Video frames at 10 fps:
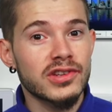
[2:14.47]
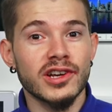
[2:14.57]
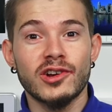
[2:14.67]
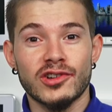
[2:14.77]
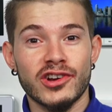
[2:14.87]

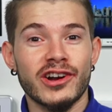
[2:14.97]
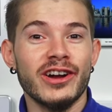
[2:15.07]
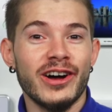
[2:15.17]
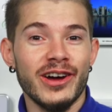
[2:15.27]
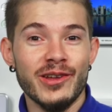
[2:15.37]
stickers are
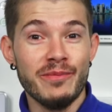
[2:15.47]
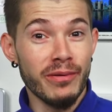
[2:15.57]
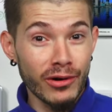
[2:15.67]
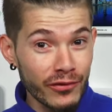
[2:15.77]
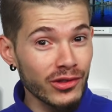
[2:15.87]
gone, if
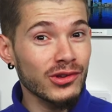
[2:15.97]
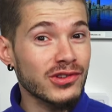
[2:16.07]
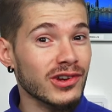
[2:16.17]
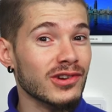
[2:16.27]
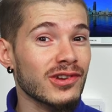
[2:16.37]
both of those
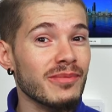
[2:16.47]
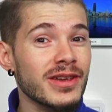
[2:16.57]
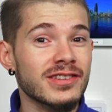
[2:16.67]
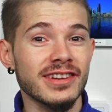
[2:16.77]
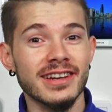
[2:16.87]
stickers are
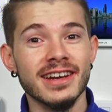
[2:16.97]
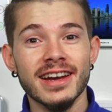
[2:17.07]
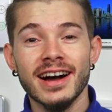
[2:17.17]
missing?